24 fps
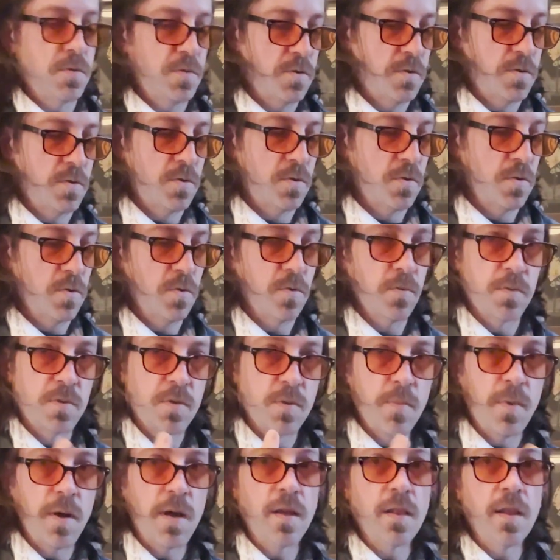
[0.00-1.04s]
to
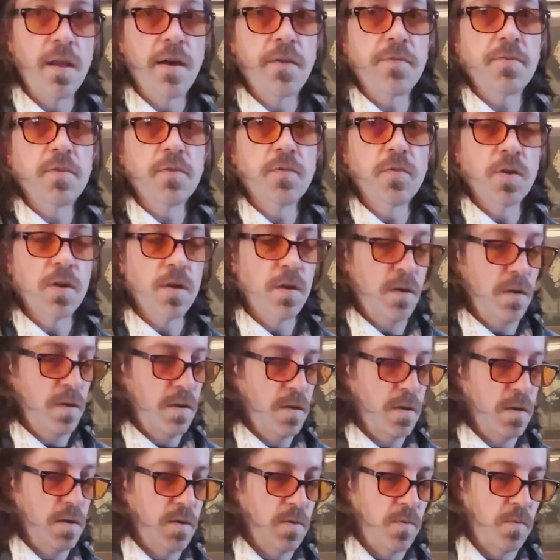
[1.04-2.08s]
my left of it
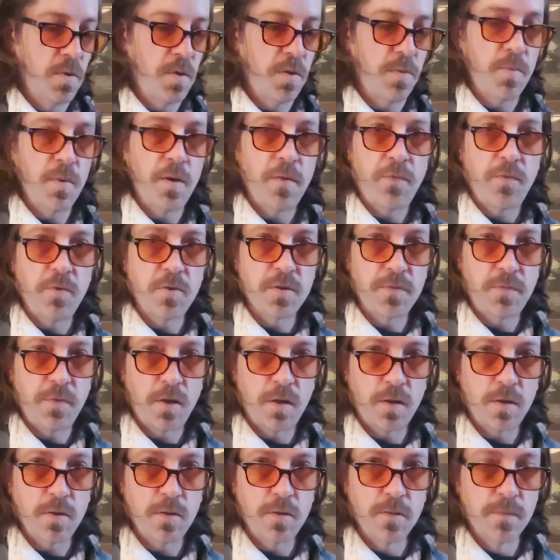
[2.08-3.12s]
with my first
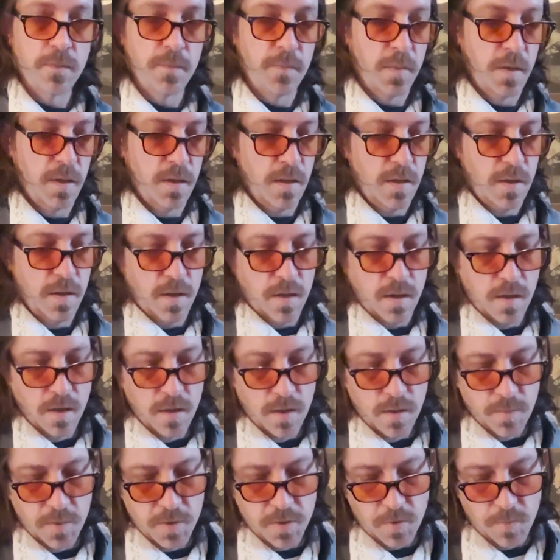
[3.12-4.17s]
finger.
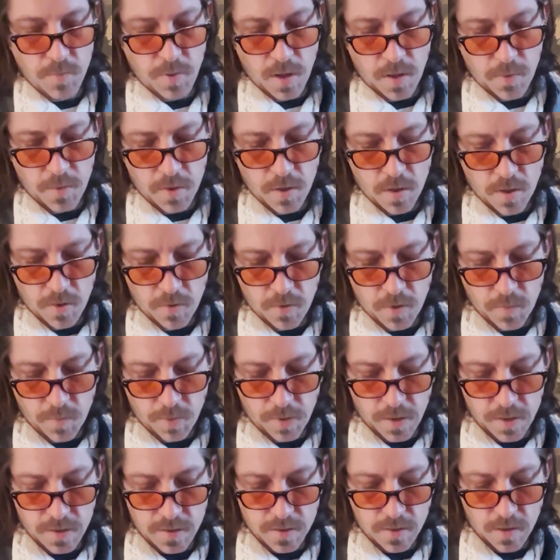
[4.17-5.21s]
As you probably know, when you
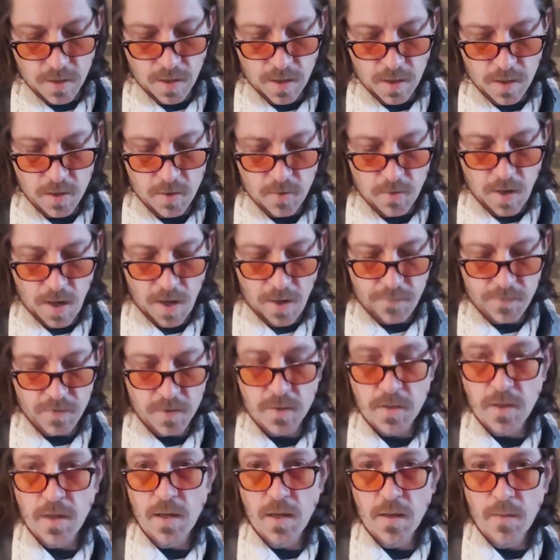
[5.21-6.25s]
play slide, you have to
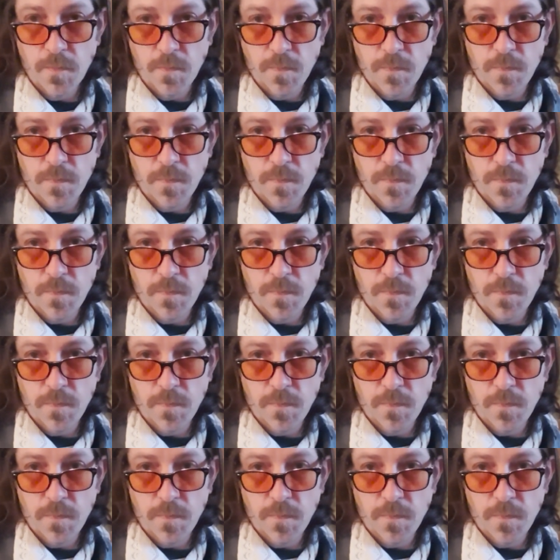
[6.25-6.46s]
damp.